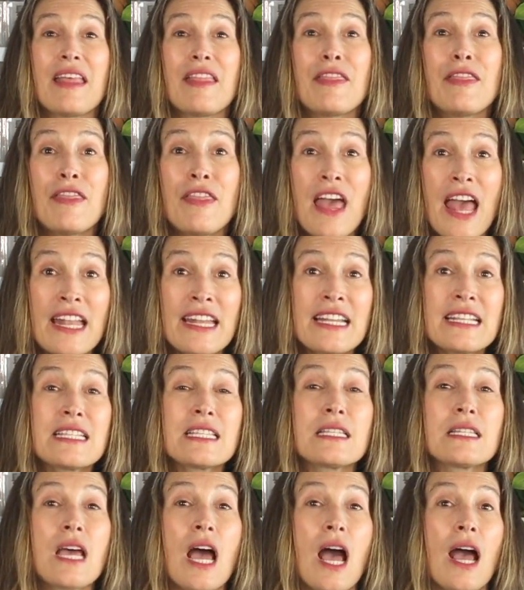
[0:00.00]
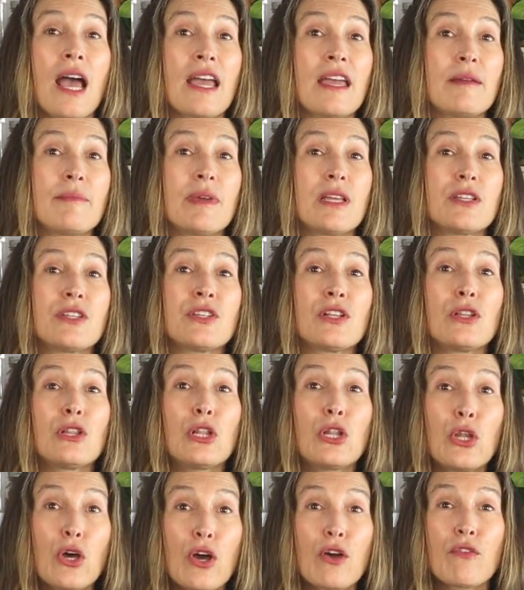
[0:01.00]
then it's time to
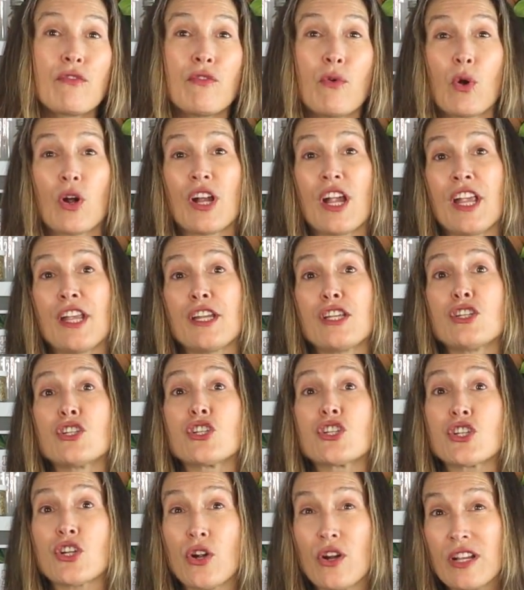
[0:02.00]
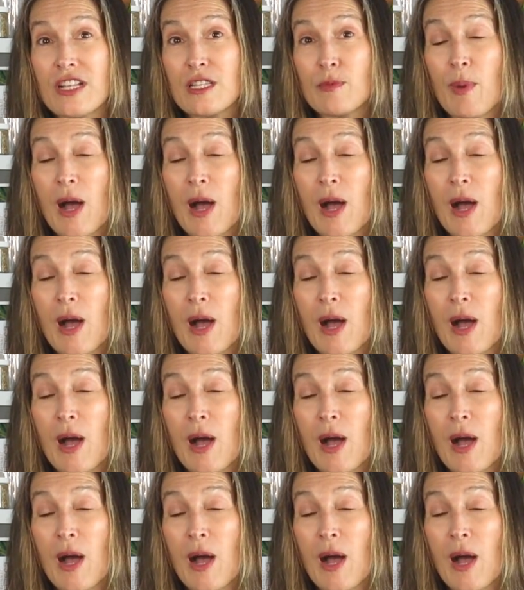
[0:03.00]
look for an insurance